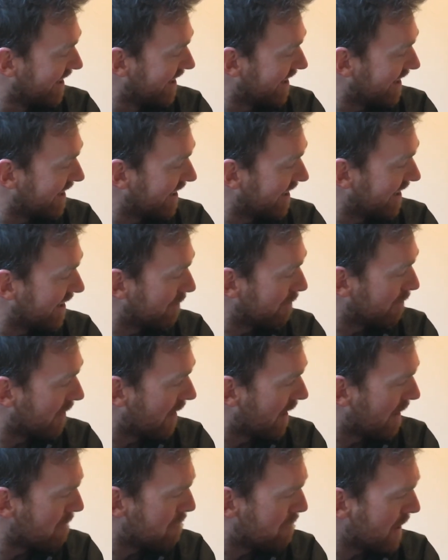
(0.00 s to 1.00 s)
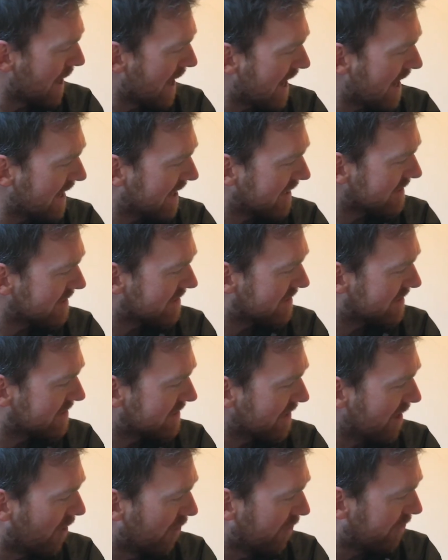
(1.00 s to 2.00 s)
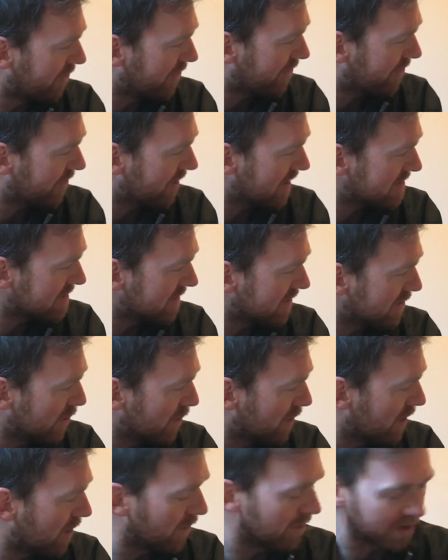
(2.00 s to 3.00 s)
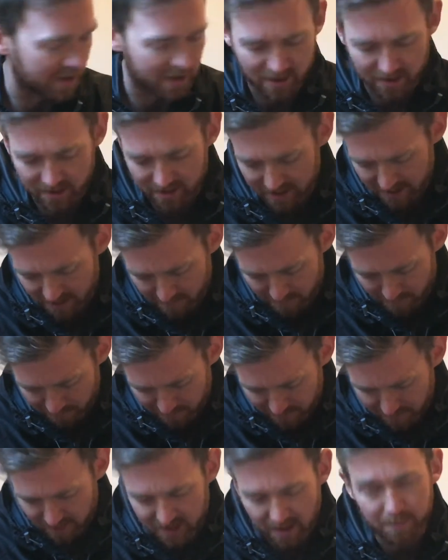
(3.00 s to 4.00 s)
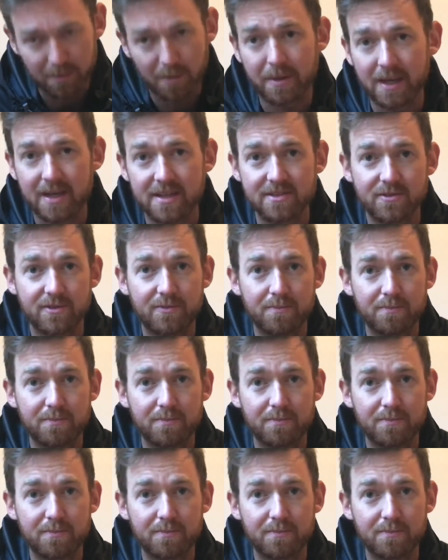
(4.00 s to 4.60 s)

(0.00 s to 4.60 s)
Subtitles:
My bag itself has a little hole in it. A couple of pairs of